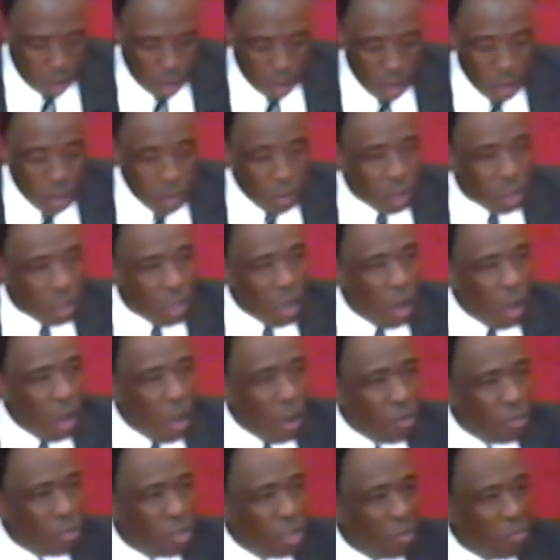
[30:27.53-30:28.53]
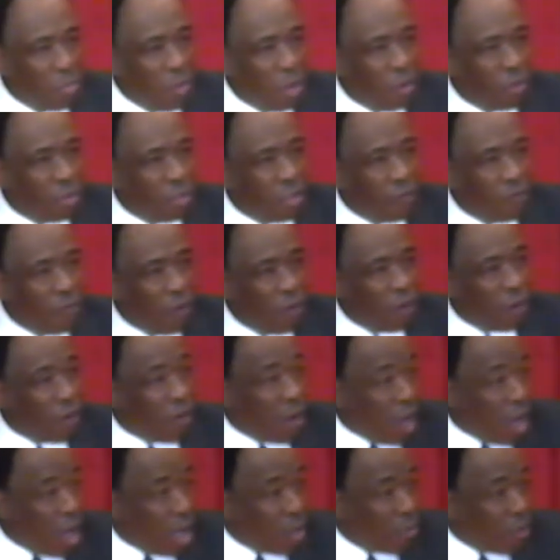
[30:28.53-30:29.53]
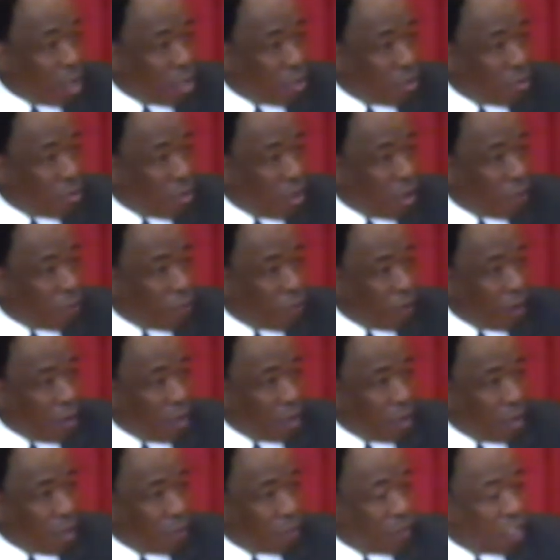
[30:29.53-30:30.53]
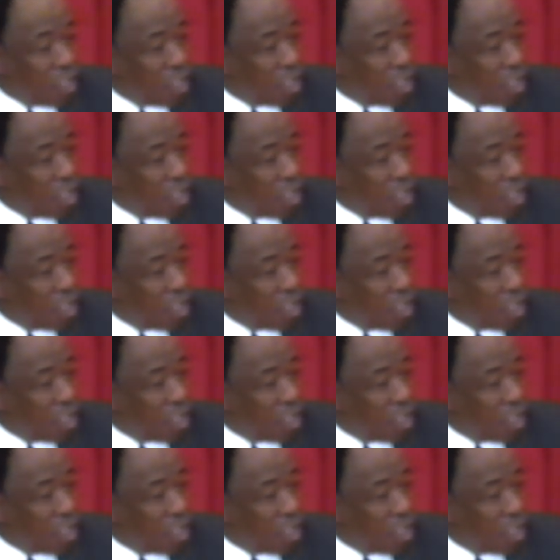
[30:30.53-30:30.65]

Who's causing most of your crime that you are afraid of?